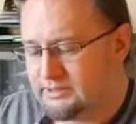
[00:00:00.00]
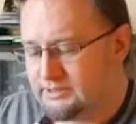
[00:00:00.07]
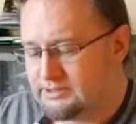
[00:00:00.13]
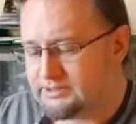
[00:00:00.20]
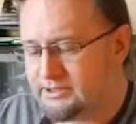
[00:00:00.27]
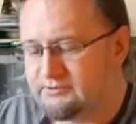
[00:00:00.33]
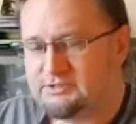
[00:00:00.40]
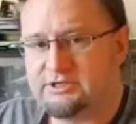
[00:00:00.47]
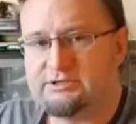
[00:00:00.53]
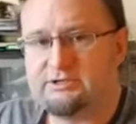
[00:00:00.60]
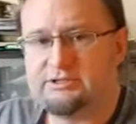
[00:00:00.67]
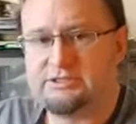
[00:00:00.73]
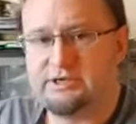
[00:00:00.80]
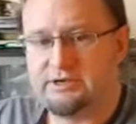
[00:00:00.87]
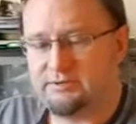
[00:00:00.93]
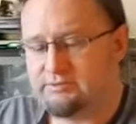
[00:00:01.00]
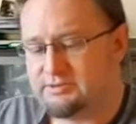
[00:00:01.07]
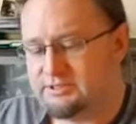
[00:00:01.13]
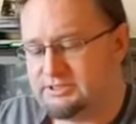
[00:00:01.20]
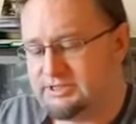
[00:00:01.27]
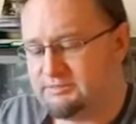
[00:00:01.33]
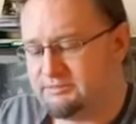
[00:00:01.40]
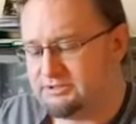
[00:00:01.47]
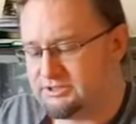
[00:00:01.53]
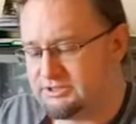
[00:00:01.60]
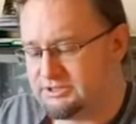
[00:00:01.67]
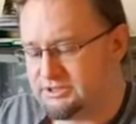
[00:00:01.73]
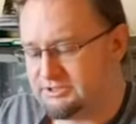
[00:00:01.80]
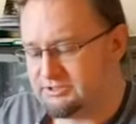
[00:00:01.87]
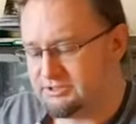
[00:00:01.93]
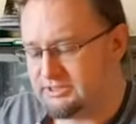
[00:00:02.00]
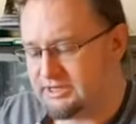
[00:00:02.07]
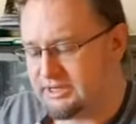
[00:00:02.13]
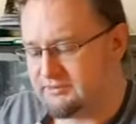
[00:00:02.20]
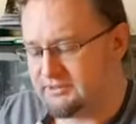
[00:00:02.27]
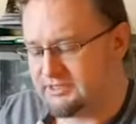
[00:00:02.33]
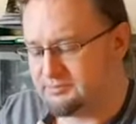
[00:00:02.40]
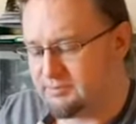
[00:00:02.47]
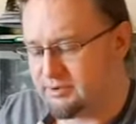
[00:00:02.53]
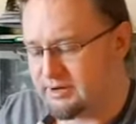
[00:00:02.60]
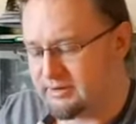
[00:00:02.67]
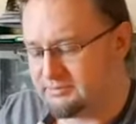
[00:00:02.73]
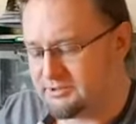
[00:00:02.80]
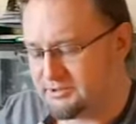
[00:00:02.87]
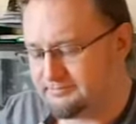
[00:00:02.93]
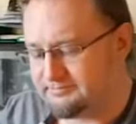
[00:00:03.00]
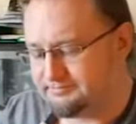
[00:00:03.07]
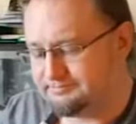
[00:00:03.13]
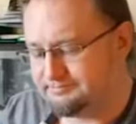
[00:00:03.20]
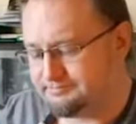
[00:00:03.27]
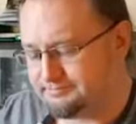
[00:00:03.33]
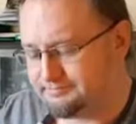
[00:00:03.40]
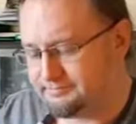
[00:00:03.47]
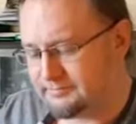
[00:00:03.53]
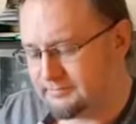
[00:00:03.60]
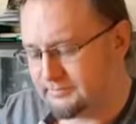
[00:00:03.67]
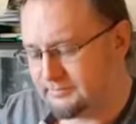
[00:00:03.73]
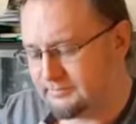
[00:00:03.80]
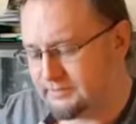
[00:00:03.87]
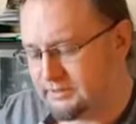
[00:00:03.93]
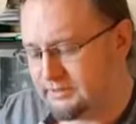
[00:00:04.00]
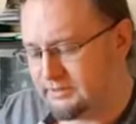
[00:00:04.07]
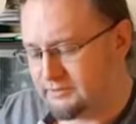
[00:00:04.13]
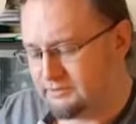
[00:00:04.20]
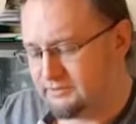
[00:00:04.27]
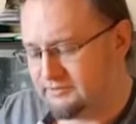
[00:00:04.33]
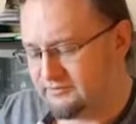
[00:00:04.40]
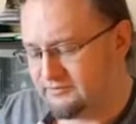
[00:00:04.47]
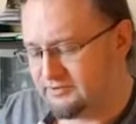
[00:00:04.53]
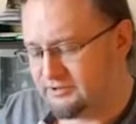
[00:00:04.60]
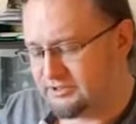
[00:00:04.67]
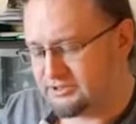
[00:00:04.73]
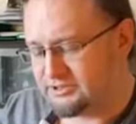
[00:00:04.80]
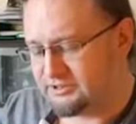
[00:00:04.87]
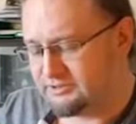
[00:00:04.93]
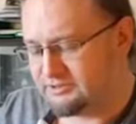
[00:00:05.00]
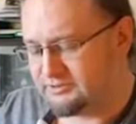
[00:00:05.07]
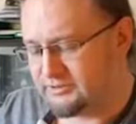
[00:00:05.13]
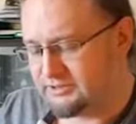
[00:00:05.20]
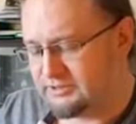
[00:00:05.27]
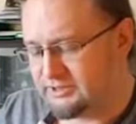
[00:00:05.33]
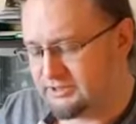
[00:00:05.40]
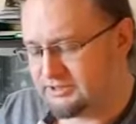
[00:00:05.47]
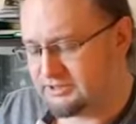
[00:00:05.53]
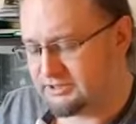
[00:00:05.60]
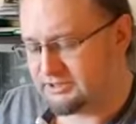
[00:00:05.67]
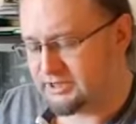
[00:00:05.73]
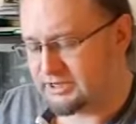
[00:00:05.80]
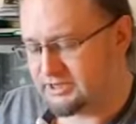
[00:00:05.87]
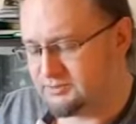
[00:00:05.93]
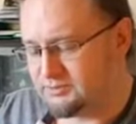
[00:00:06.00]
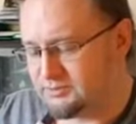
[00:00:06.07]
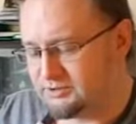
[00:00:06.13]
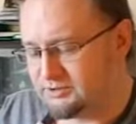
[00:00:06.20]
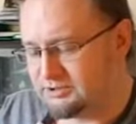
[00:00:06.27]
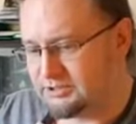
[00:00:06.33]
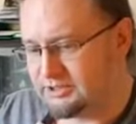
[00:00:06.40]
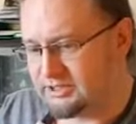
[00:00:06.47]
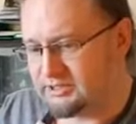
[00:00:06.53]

So it was a good tip just to get these prepped before you start doing this, and get as much